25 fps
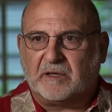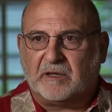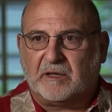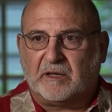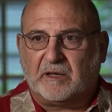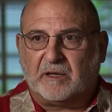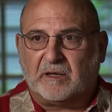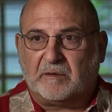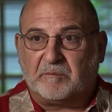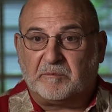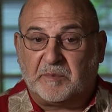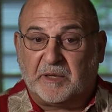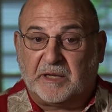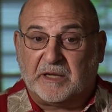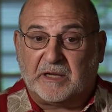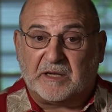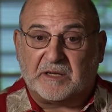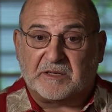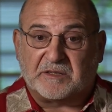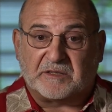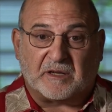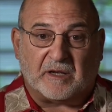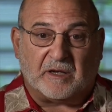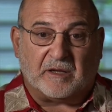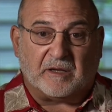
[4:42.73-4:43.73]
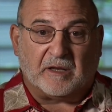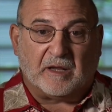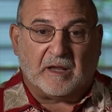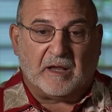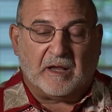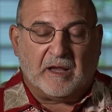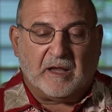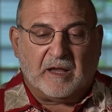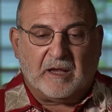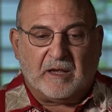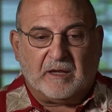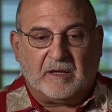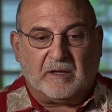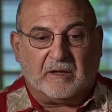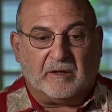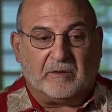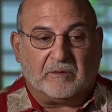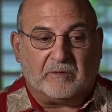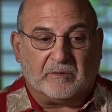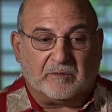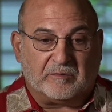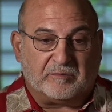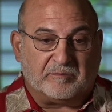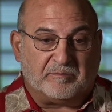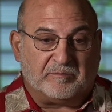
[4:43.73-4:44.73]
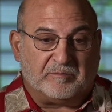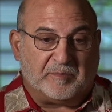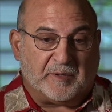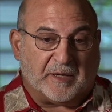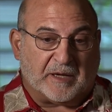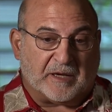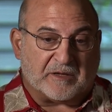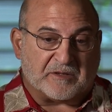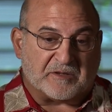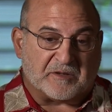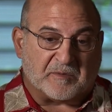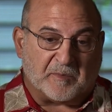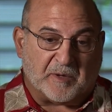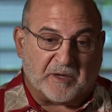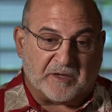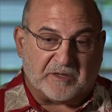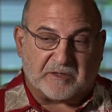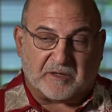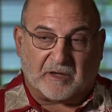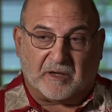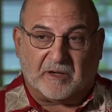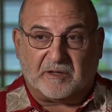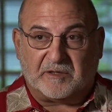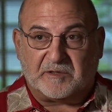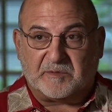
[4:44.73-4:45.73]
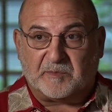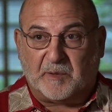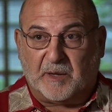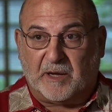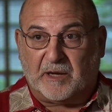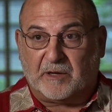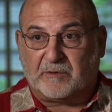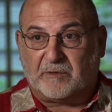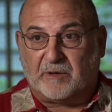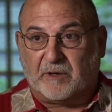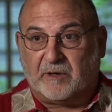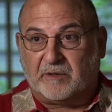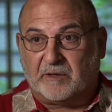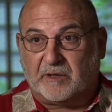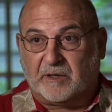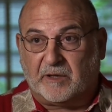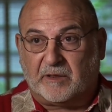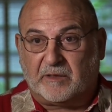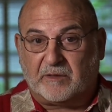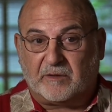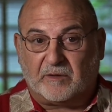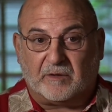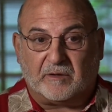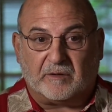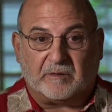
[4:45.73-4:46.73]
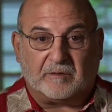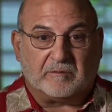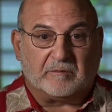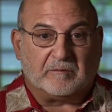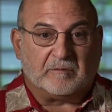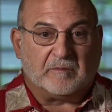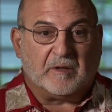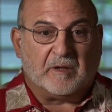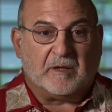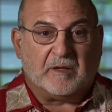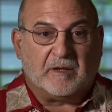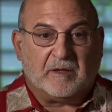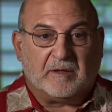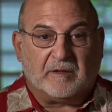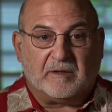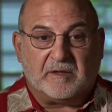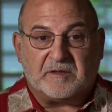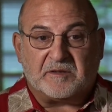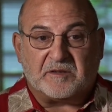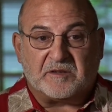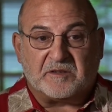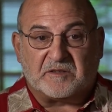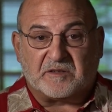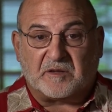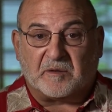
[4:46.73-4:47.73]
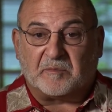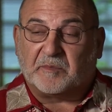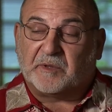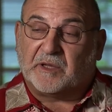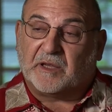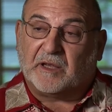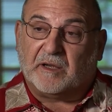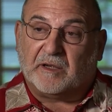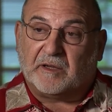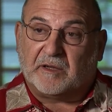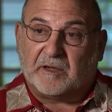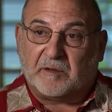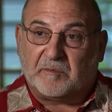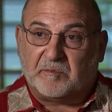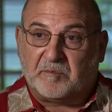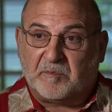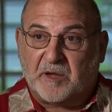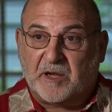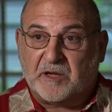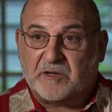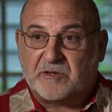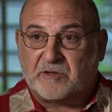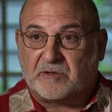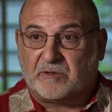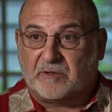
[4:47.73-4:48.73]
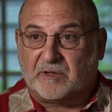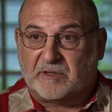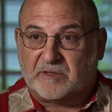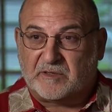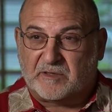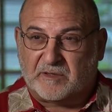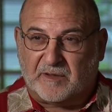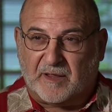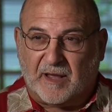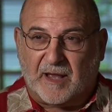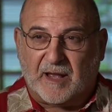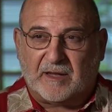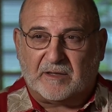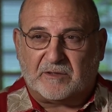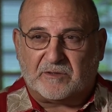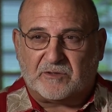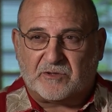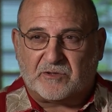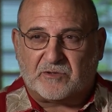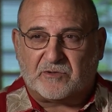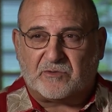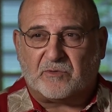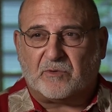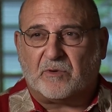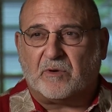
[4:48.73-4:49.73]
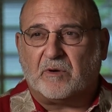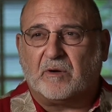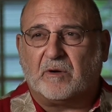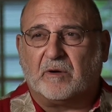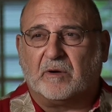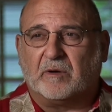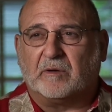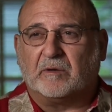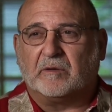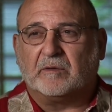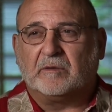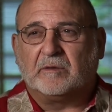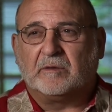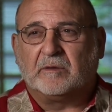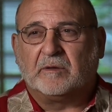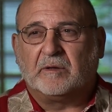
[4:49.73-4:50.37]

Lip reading: And because of my science background, I thought, this is something I could measure. It's that strong.